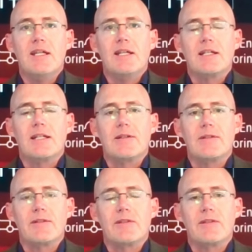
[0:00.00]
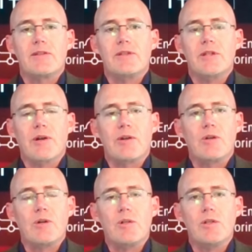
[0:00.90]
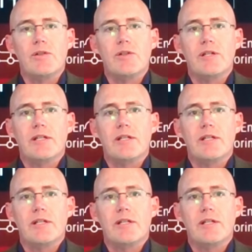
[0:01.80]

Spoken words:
Our goal